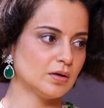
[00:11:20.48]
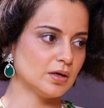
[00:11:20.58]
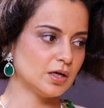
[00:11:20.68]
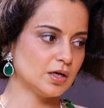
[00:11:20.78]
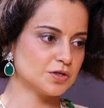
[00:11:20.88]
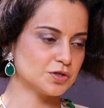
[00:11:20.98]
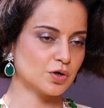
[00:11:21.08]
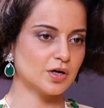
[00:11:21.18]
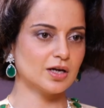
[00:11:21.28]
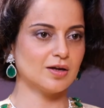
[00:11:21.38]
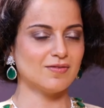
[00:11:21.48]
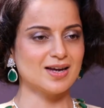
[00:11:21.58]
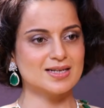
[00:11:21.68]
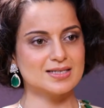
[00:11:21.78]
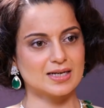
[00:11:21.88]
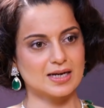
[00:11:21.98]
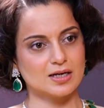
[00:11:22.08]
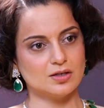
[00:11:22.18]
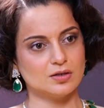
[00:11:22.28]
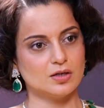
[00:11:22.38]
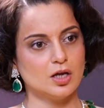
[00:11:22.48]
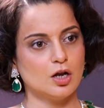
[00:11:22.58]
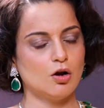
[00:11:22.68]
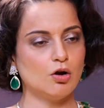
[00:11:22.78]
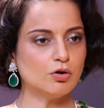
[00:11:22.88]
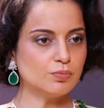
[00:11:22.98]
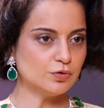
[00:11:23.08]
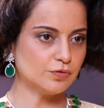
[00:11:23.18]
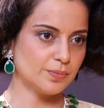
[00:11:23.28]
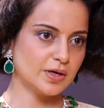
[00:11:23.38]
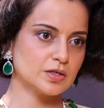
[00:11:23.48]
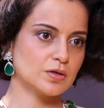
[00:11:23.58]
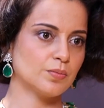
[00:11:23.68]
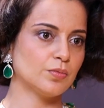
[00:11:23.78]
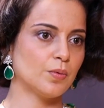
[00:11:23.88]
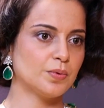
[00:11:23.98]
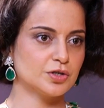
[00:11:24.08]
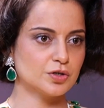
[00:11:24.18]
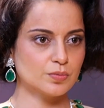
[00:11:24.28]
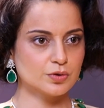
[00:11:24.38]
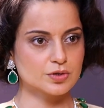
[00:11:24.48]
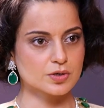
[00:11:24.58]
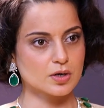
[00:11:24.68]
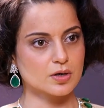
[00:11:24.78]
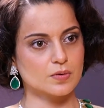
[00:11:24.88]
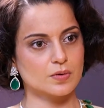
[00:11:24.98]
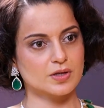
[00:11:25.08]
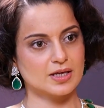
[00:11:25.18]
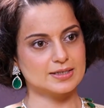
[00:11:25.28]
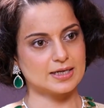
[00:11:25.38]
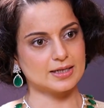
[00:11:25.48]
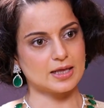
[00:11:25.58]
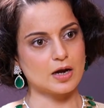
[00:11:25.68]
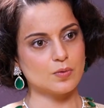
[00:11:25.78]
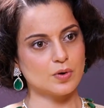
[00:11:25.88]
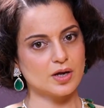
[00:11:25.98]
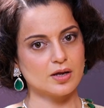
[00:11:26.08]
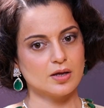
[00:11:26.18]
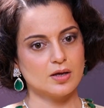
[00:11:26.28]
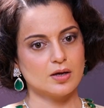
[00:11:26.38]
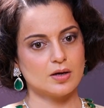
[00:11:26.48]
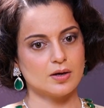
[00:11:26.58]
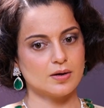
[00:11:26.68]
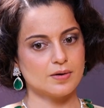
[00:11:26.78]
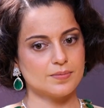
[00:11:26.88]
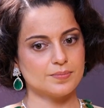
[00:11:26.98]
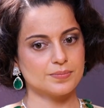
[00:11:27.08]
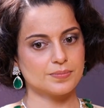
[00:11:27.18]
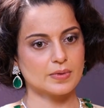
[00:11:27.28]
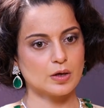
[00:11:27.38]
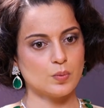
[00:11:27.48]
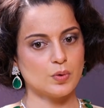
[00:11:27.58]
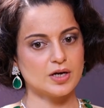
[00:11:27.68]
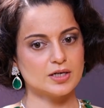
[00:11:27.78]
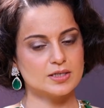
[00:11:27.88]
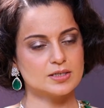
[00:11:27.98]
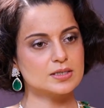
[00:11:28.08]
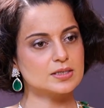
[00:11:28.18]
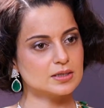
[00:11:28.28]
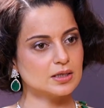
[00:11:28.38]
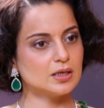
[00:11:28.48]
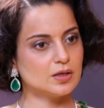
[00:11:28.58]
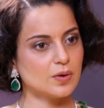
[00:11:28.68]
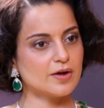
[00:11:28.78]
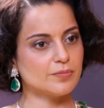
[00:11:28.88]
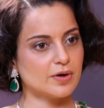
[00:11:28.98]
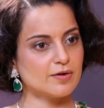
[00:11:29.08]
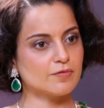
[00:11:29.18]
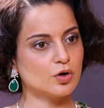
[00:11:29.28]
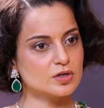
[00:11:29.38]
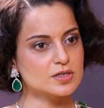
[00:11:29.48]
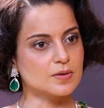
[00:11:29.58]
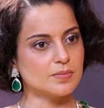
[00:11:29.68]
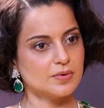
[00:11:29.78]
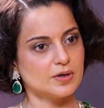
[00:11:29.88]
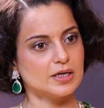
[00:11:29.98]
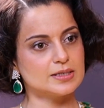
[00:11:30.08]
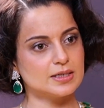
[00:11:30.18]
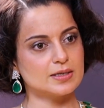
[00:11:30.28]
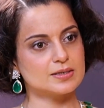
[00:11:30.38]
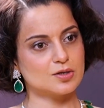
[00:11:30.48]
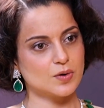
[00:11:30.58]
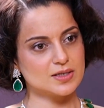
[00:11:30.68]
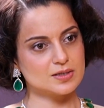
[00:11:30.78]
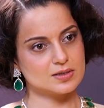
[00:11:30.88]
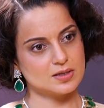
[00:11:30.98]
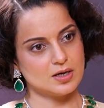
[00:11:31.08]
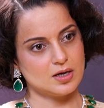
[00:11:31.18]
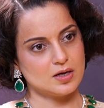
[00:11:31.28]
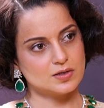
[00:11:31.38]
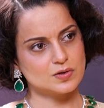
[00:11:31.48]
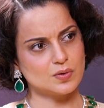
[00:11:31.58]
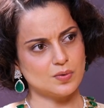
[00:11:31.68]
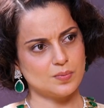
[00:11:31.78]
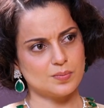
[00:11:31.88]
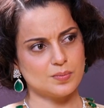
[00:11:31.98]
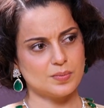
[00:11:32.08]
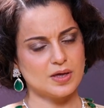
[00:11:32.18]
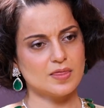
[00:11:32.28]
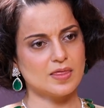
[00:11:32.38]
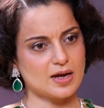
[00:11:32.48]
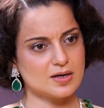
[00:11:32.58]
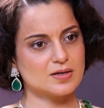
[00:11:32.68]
historic events like Lok movements or Operation Blue Star or things like that, where it is, you know, I've got some really serious threats. So in that,